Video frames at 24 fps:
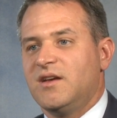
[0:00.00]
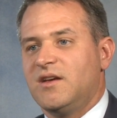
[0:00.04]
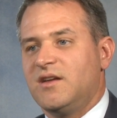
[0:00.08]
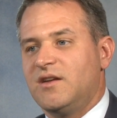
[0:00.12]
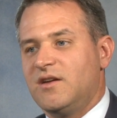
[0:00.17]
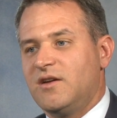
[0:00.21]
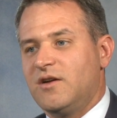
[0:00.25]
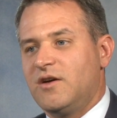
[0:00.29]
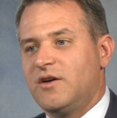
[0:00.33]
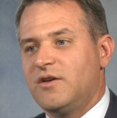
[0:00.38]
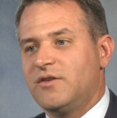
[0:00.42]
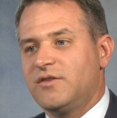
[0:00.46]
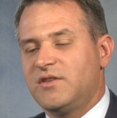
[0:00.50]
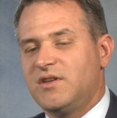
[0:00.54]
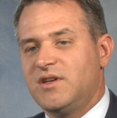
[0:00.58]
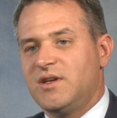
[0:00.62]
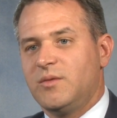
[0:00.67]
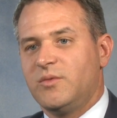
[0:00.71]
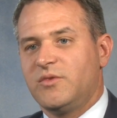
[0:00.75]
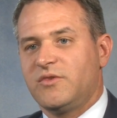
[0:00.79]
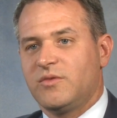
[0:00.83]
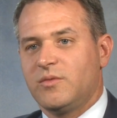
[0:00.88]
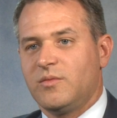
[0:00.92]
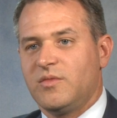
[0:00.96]
and it all
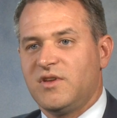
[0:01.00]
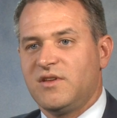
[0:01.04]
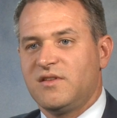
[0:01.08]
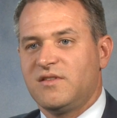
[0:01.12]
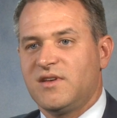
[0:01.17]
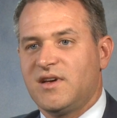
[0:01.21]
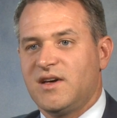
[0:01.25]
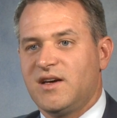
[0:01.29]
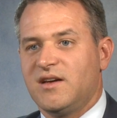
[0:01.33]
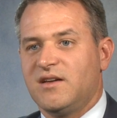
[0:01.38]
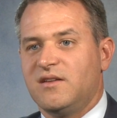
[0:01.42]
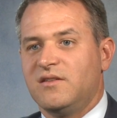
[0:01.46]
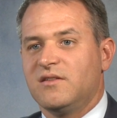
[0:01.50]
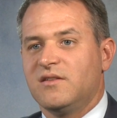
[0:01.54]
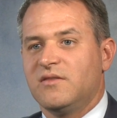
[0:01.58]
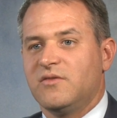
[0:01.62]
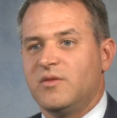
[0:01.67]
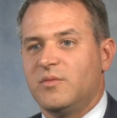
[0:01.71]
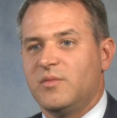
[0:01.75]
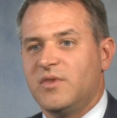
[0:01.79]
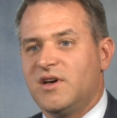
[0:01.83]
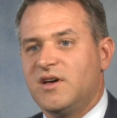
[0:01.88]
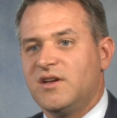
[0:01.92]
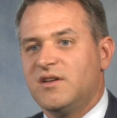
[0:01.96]
stems from the size
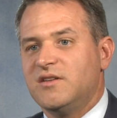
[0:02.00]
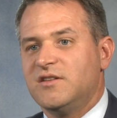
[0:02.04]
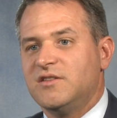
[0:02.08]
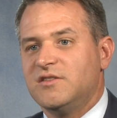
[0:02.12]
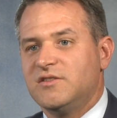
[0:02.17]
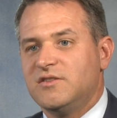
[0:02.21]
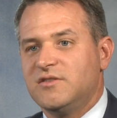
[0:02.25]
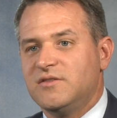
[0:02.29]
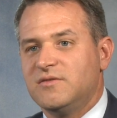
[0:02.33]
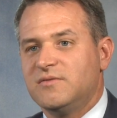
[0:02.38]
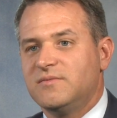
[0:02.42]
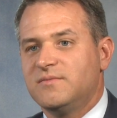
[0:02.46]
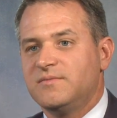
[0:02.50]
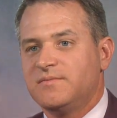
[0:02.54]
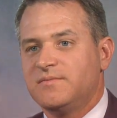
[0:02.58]
of the bond issue.